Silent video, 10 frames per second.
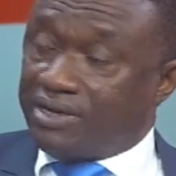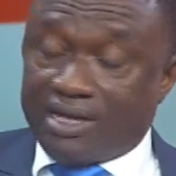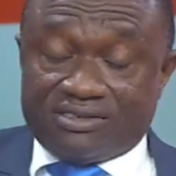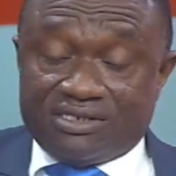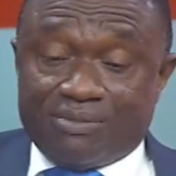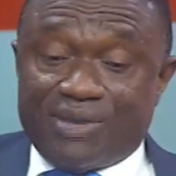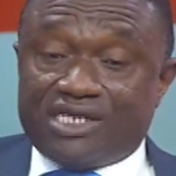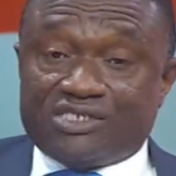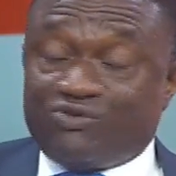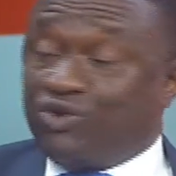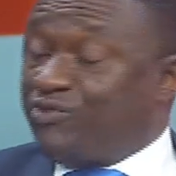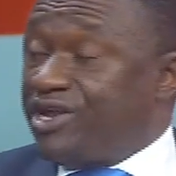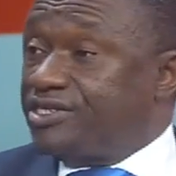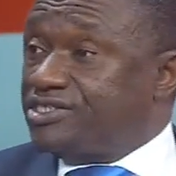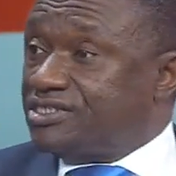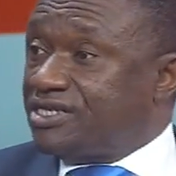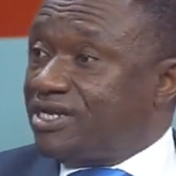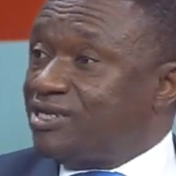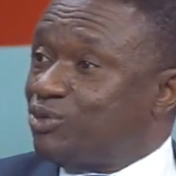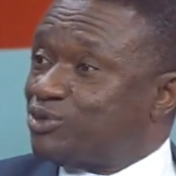I think the man is full of energy
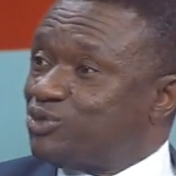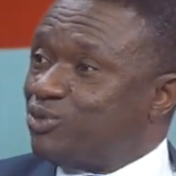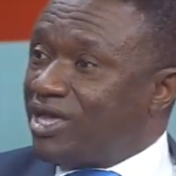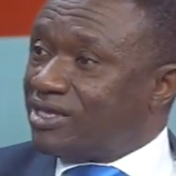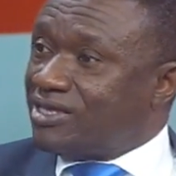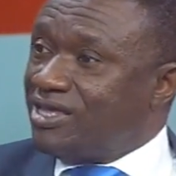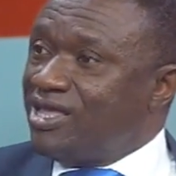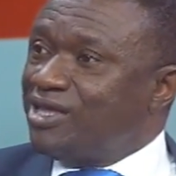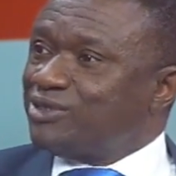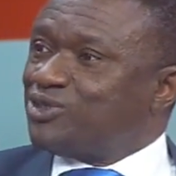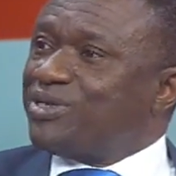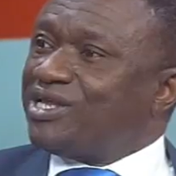and he wants to work. So, but